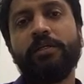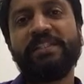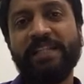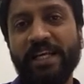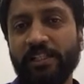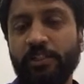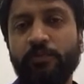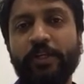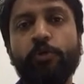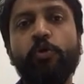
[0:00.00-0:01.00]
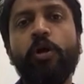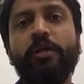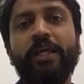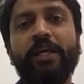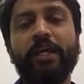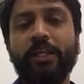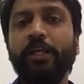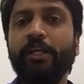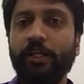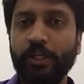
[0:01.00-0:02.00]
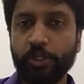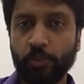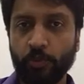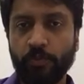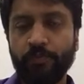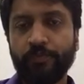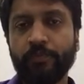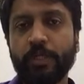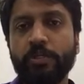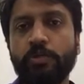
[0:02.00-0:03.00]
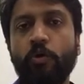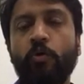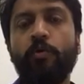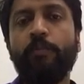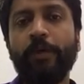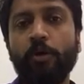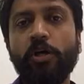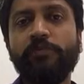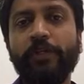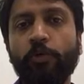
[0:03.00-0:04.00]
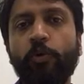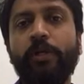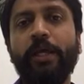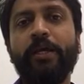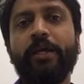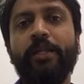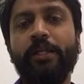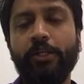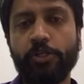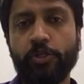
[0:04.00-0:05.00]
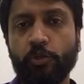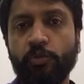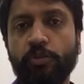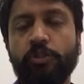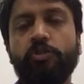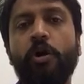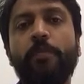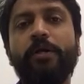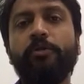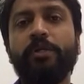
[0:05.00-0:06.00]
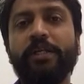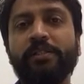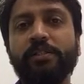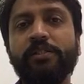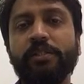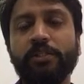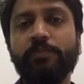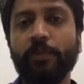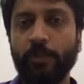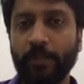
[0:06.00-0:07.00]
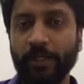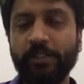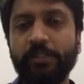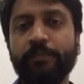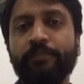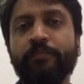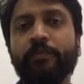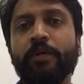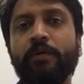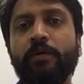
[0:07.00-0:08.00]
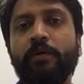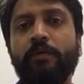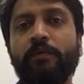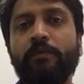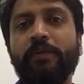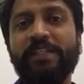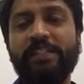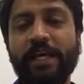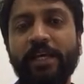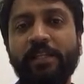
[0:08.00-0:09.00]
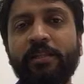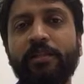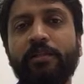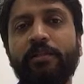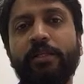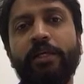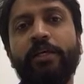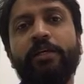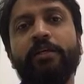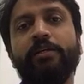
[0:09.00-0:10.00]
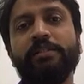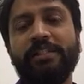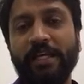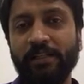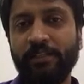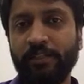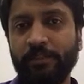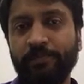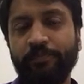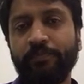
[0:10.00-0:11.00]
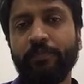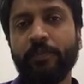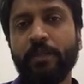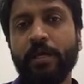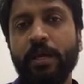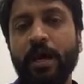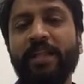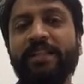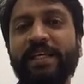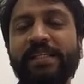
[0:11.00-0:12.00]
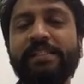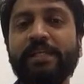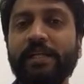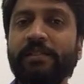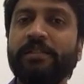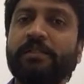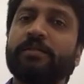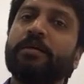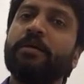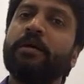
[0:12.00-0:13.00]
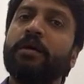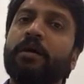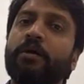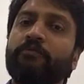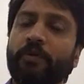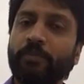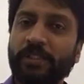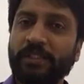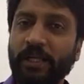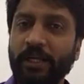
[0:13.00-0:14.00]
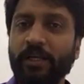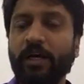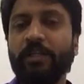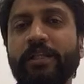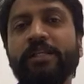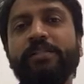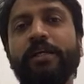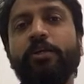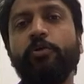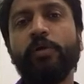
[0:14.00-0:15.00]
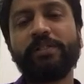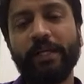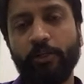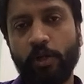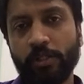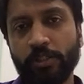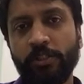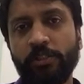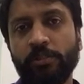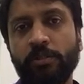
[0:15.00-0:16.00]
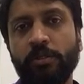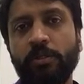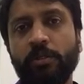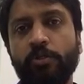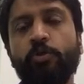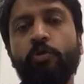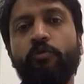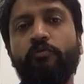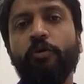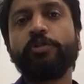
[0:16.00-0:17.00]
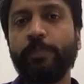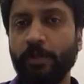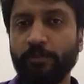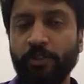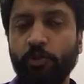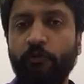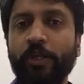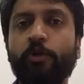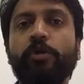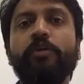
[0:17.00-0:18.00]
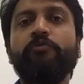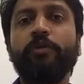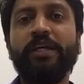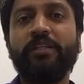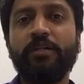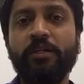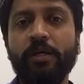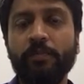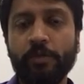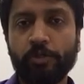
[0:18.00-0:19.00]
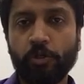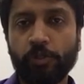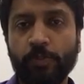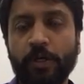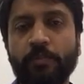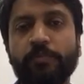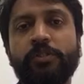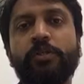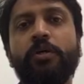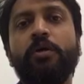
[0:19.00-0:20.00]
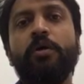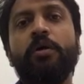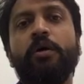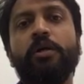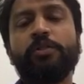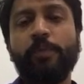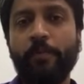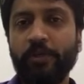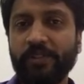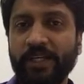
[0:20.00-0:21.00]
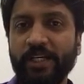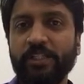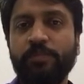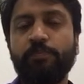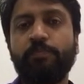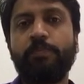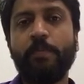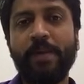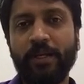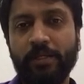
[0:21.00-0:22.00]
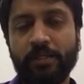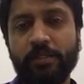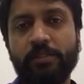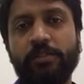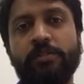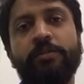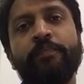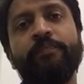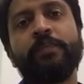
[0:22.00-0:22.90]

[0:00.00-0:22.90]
cells. We do not take any tissue. So, because we don't take any tissue, the trauma to the testis is minimized. We stain the cells, and these cells from the slide then sent to a cytologist to look for sperms. So, we are looking for either immature sperms, spermatocytes, spermatids,